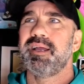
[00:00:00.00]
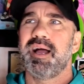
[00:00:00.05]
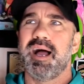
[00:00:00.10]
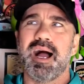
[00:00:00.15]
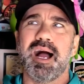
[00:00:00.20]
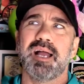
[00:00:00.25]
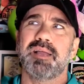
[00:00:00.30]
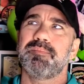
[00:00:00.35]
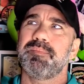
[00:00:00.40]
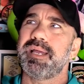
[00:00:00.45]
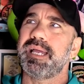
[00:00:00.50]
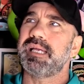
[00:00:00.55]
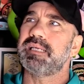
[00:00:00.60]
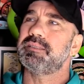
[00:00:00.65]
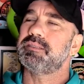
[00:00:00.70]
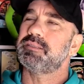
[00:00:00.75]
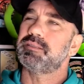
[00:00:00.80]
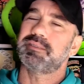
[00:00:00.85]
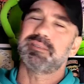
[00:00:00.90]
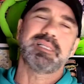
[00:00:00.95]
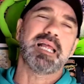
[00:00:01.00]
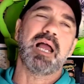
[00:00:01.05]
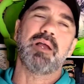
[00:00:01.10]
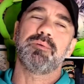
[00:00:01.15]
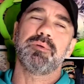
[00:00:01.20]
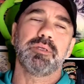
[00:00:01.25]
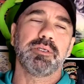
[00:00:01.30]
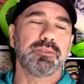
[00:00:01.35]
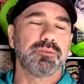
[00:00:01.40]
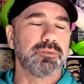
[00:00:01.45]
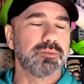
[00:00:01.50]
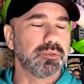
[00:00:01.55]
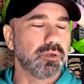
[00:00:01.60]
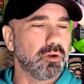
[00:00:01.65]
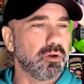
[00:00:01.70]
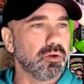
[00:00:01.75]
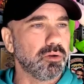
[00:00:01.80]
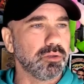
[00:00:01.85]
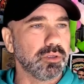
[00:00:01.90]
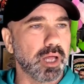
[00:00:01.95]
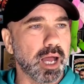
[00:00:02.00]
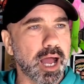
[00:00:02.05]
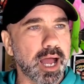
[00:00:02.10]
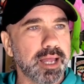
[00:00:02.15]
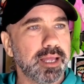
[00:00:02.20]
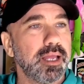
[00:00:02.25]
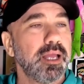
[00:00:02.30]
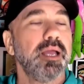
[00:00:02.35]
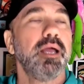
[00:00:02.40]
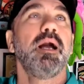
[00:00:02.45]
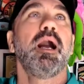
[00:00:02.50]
Ahmed's not really doing a whole lot.